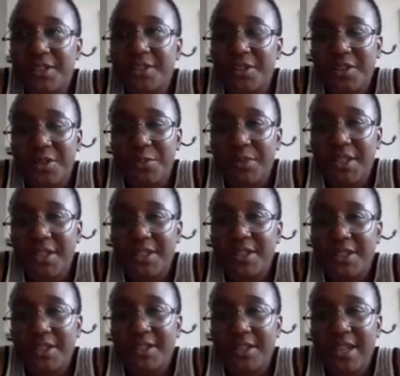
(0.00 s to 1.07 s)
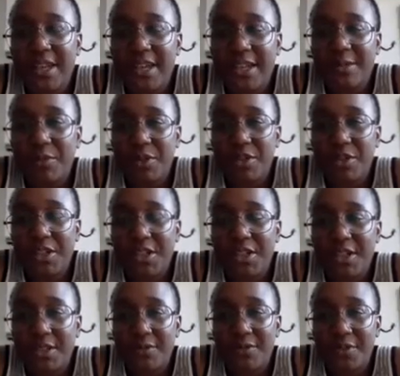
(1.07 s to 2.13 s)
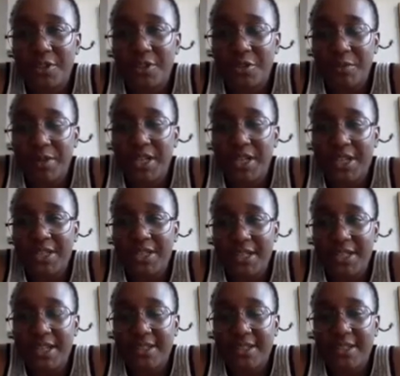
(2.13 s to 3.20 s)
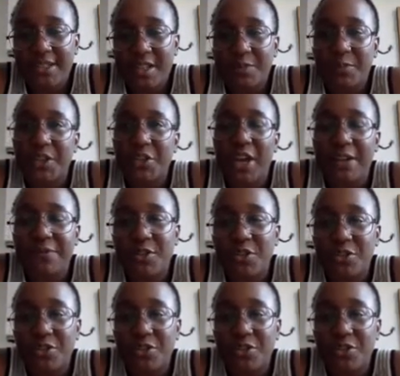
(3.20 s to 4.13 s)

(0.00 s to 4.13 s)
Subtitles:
just means the same, looking after your mind and exercise. But you have